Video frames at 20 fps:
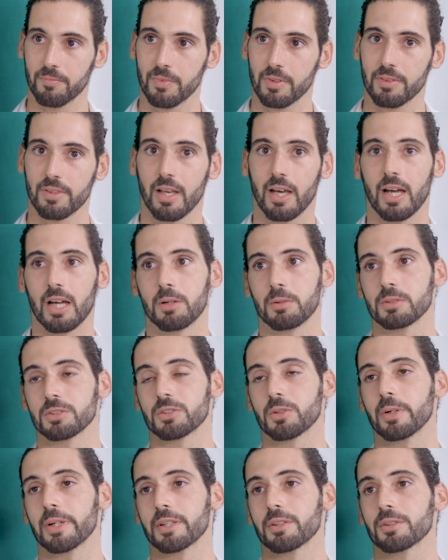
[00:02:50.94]
that I was
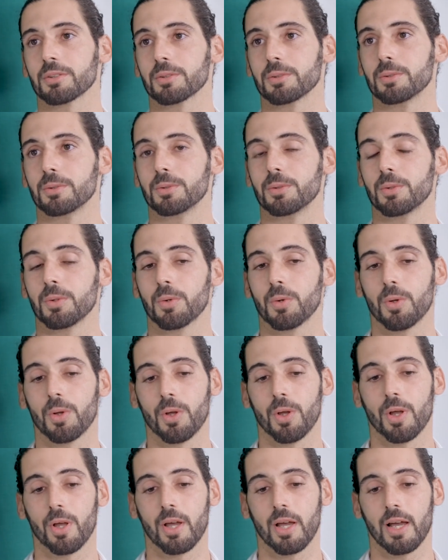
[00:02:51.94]
going to
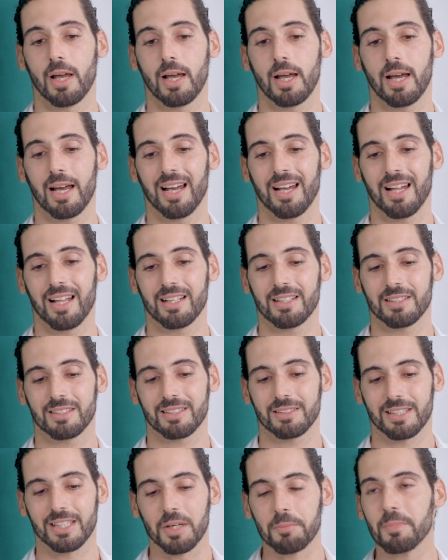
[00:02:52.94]

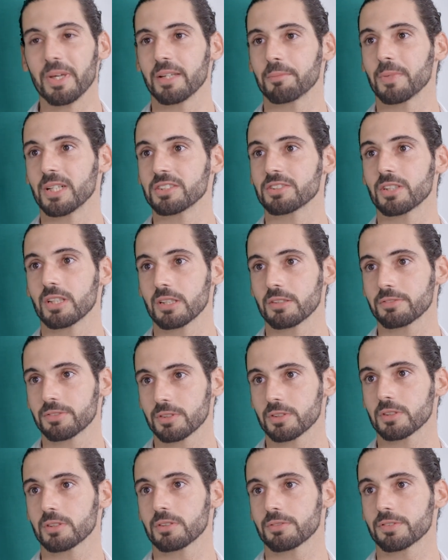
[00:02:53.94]
commit myself
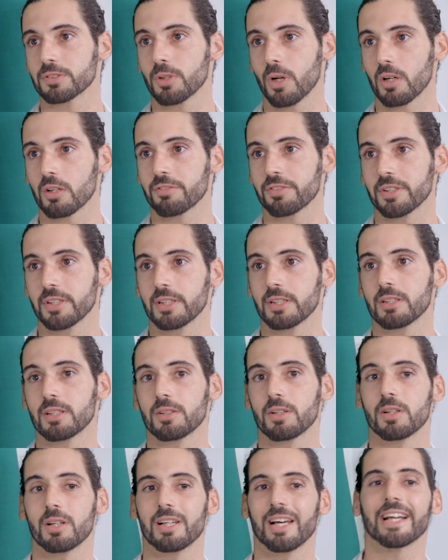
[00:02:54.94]
to photography
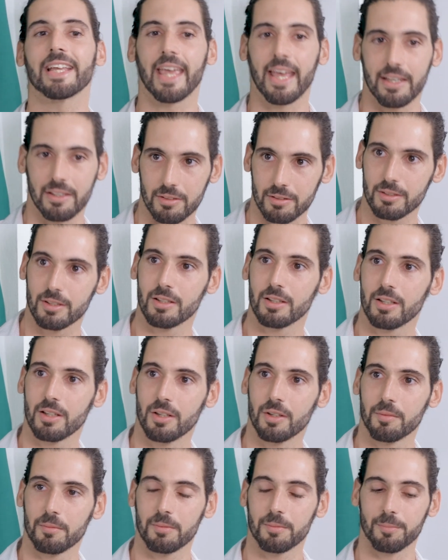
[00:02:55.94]
again.
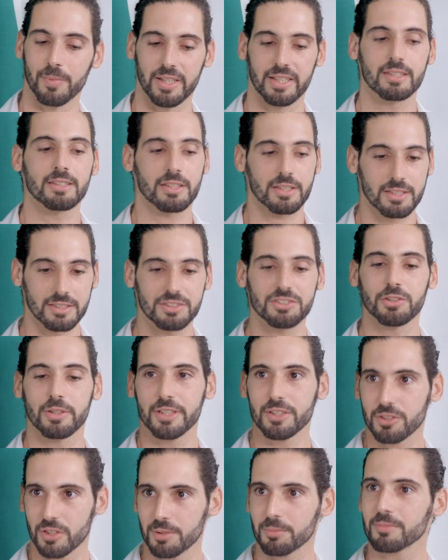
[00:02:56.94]
Right. But so
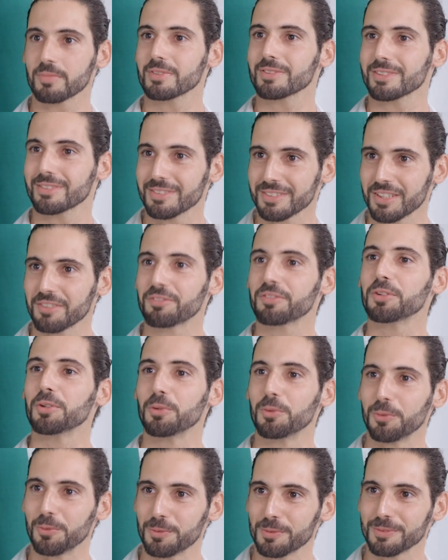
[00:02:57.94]
it took a
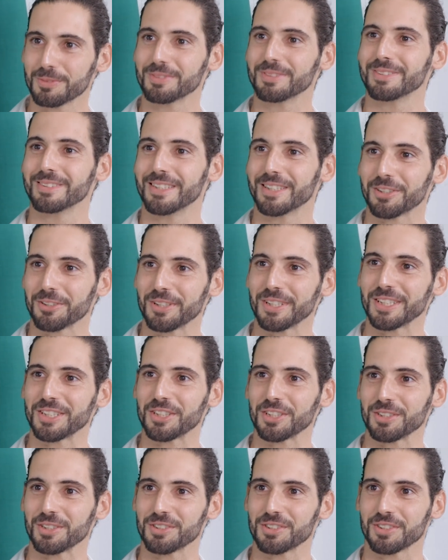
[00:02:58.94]
few
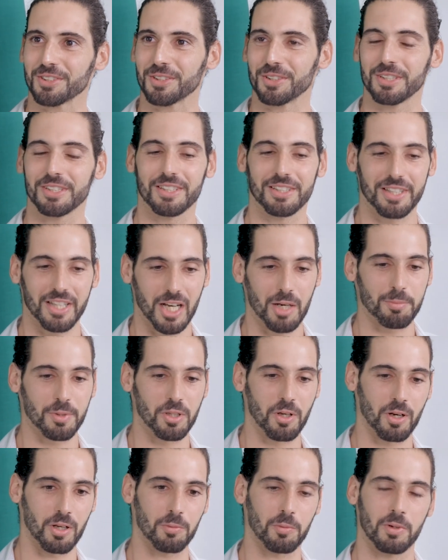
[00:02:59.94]
illusions, you know, it didn't happen
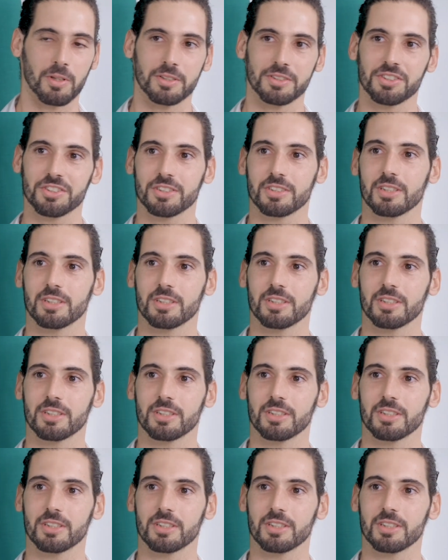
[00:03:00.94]
all at once.